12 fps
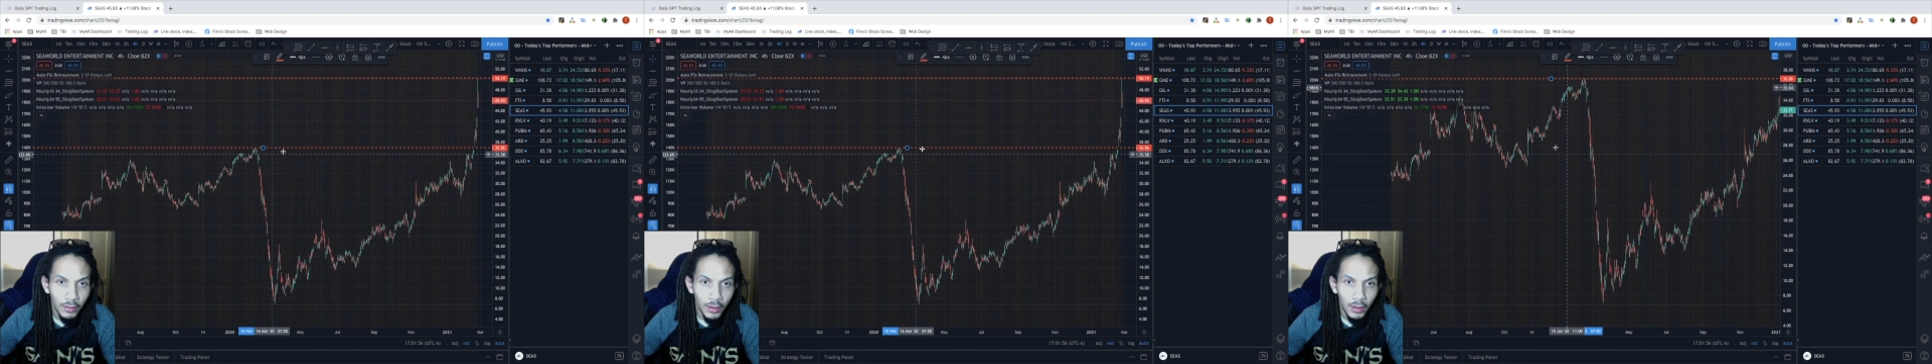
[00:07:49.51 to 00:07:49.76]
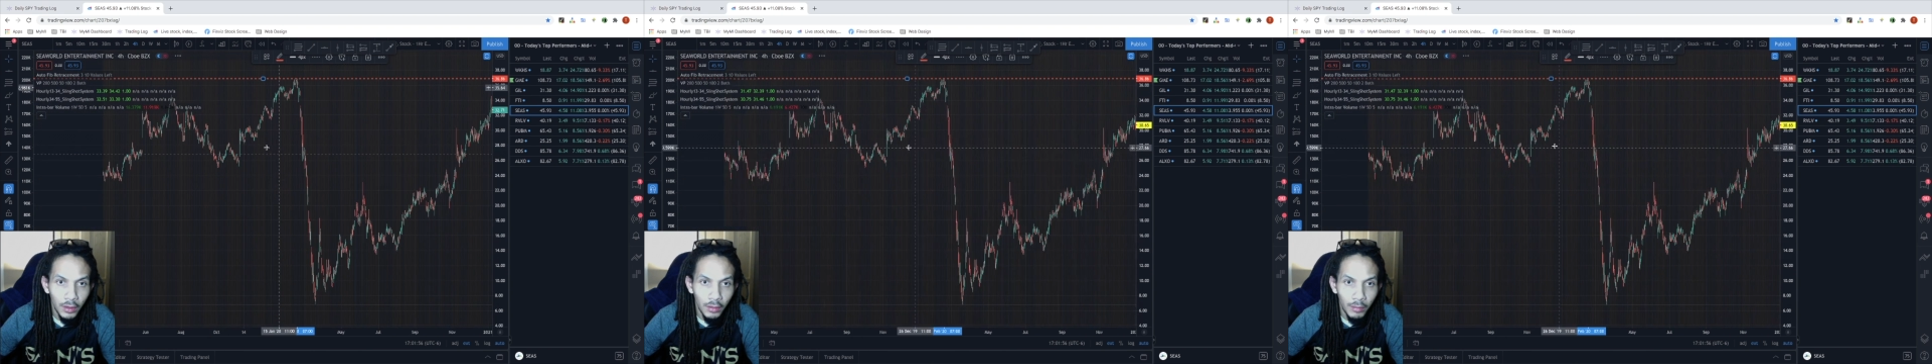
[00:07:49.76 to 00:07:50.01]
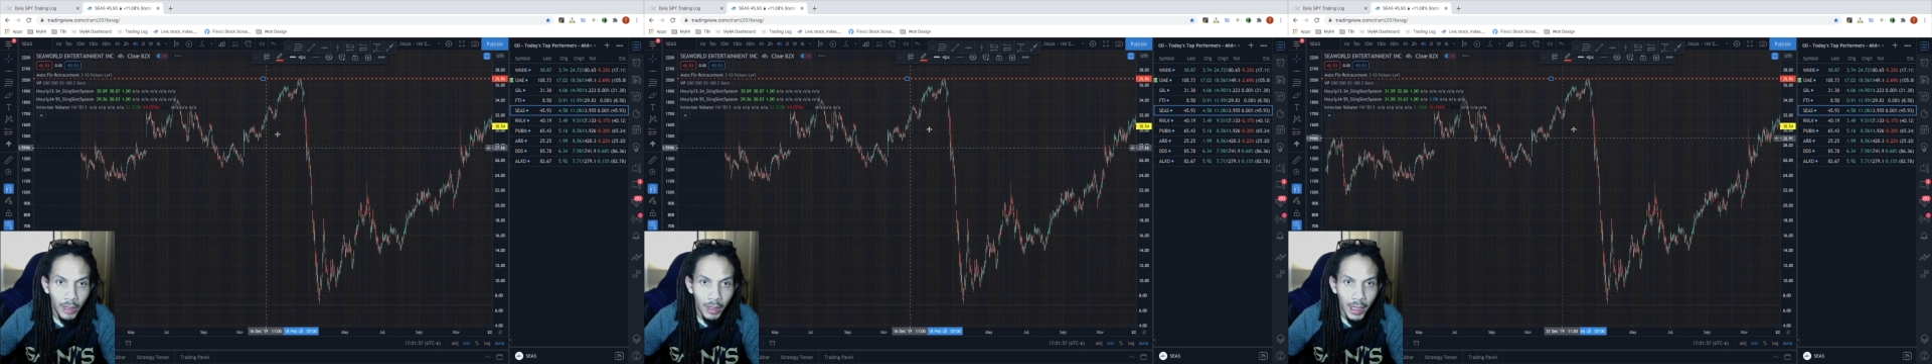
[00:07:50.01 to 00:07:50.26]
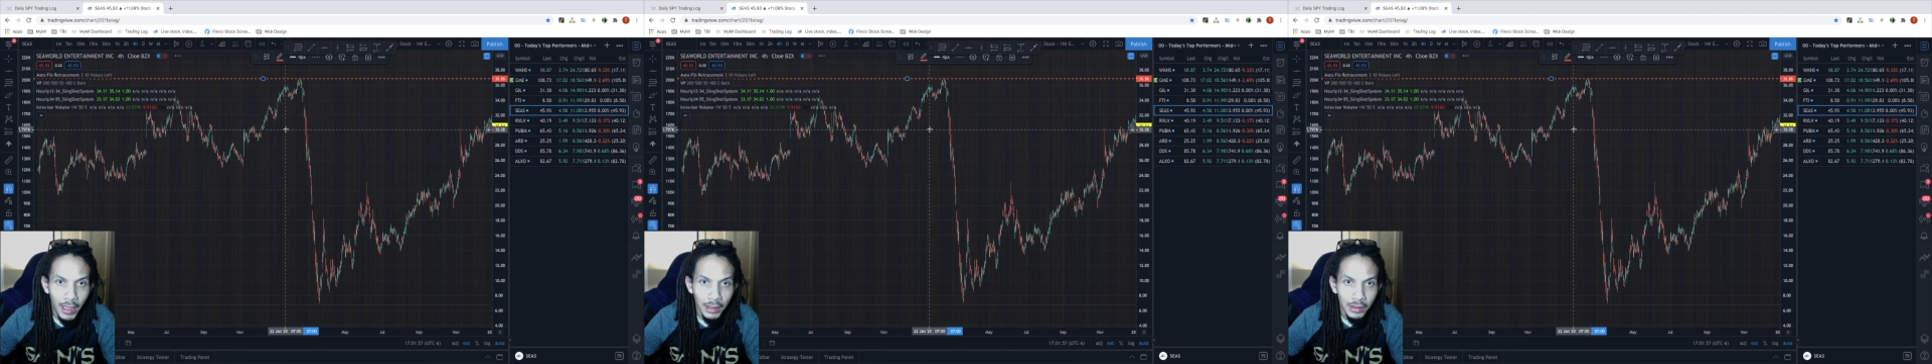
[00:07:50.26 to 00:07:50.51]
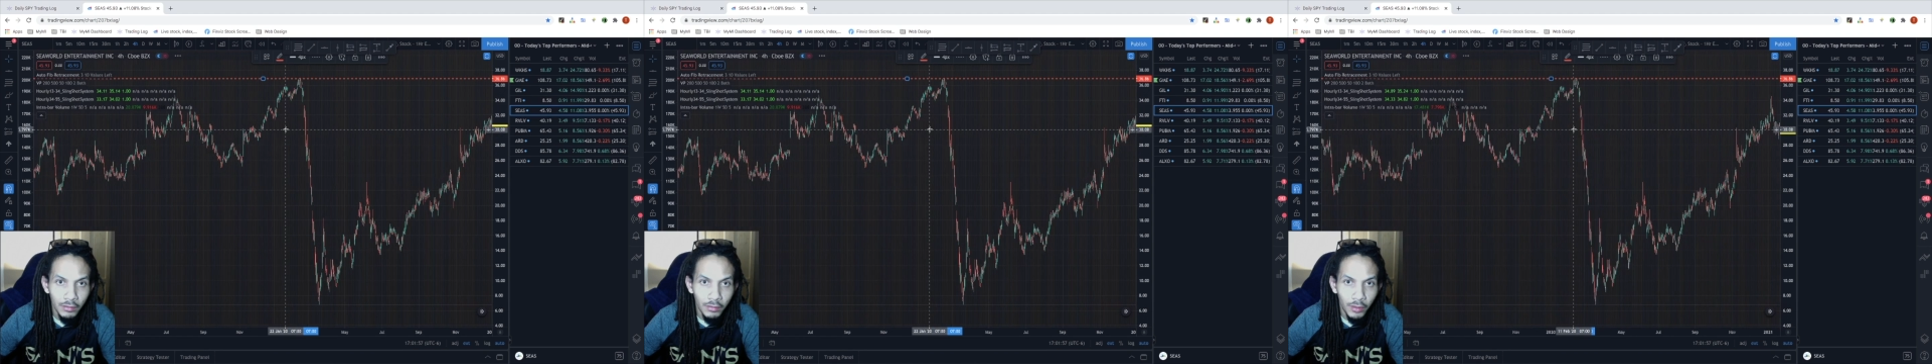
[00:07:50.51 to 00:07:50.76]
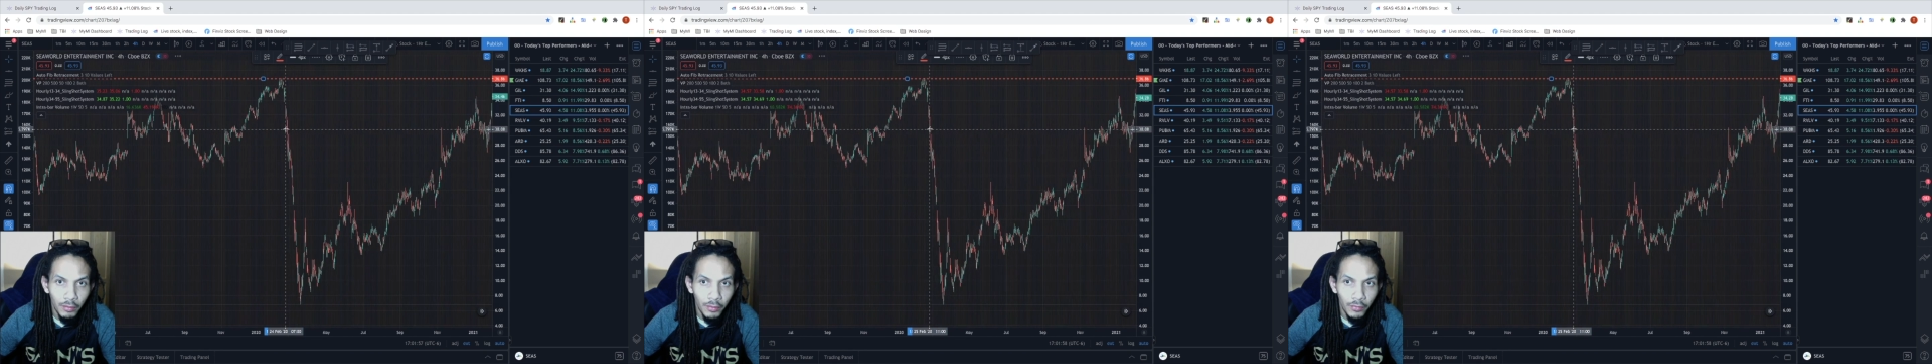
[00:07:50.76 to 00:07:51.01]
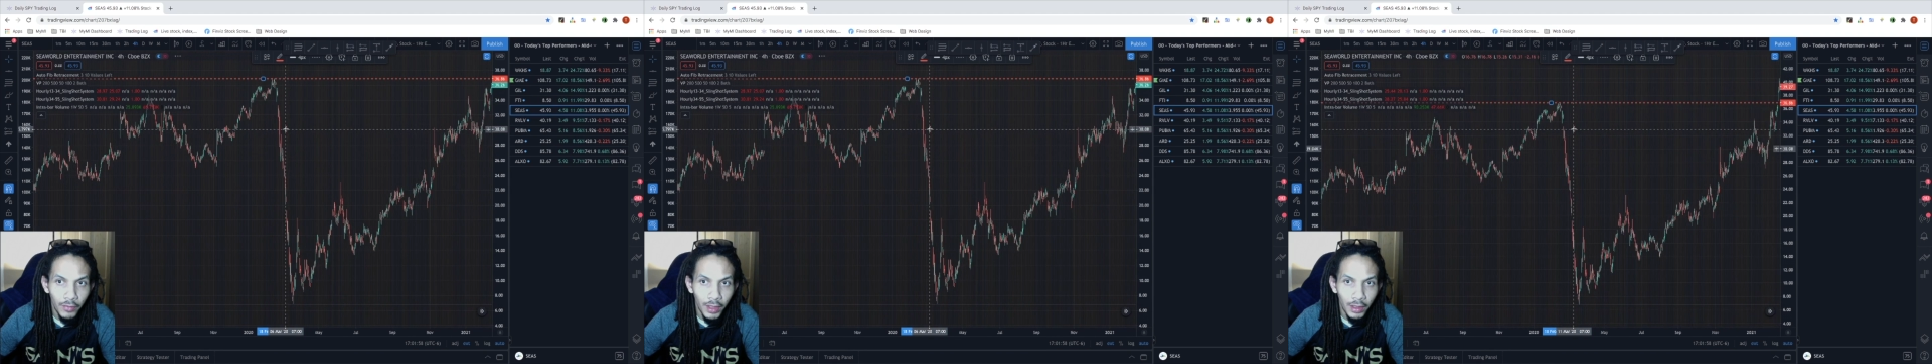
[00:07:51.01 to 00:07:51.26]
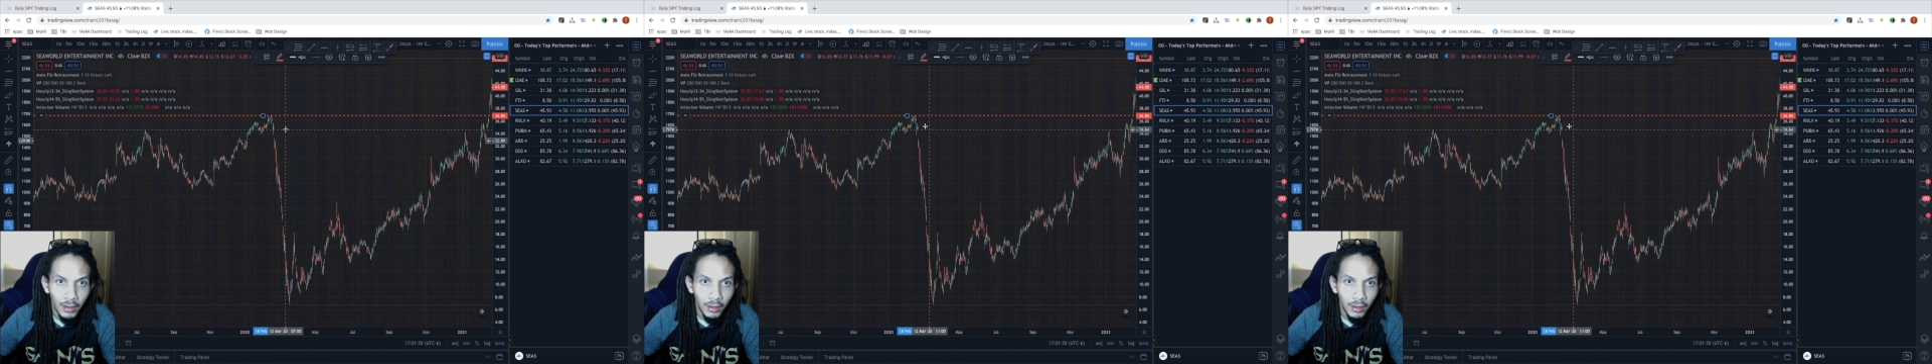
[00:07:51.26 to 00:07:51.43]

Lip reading: I actually want to move that